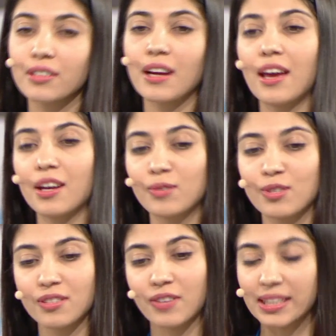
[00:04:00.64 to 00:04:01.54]
I
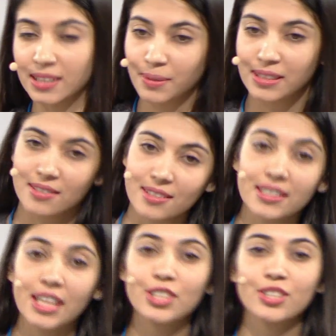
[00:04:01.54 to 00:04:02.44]
was writing my
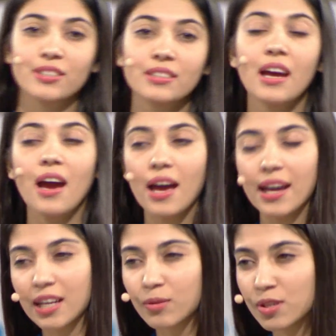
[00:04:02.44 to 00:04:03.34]
dissertation,
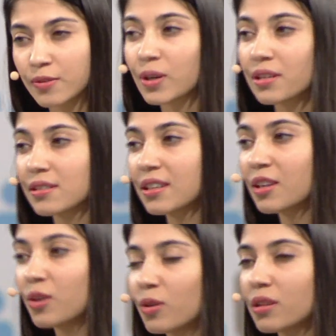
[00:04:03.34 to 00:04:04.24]
and I was focusing
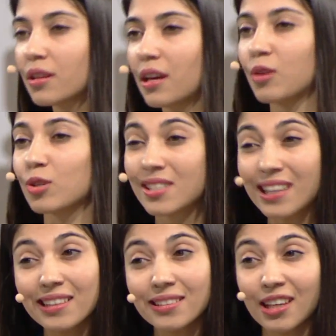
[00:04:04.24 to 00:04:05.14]
on the
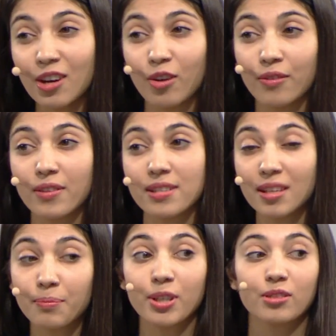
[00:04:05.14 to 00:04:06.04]
hostility of the
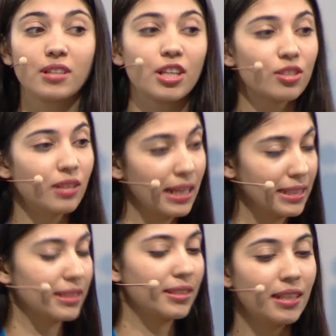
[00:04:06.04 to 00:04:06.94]
Cypriot national
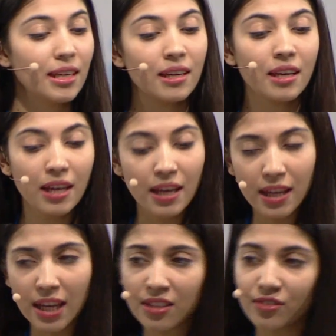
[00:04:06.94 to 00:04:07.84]
identity
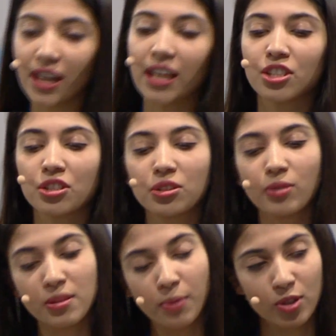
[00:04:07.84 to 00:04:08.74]
in relation to
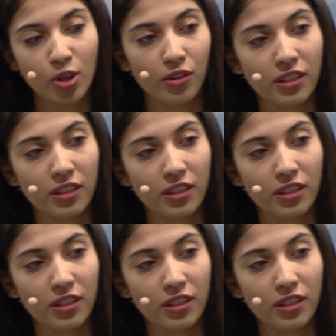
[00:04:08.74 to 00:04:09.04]
its post-colonial